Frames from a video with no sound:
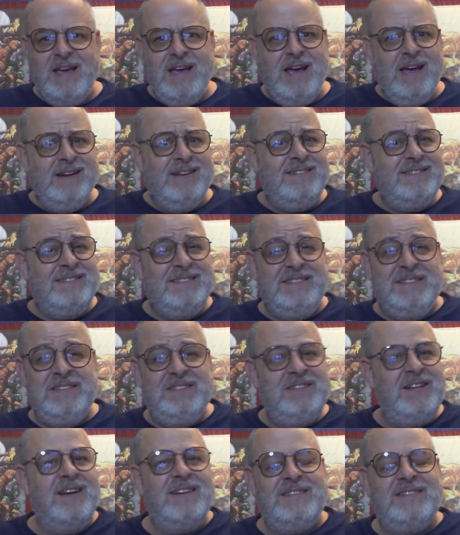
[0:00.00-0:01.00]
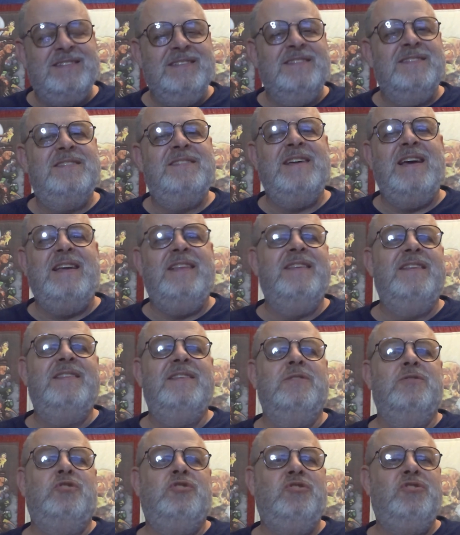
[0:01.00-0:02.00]
and it's just insane that
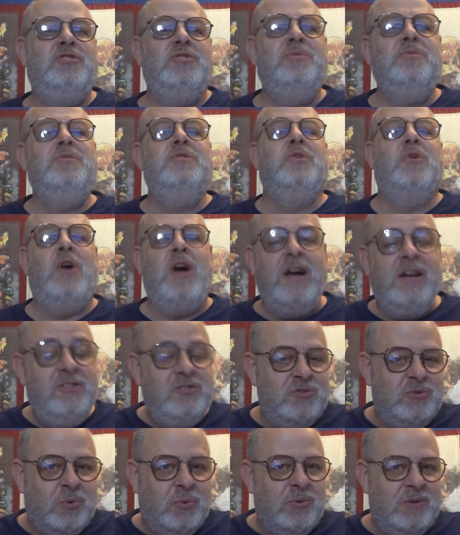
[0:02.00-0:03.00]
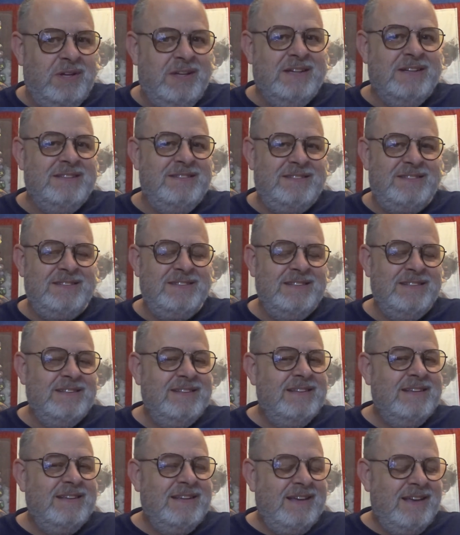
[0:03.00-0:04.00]
they're junior high school kids
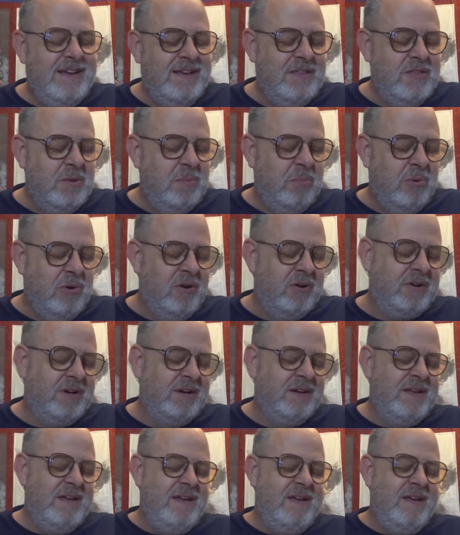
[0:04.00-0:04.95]
in the book.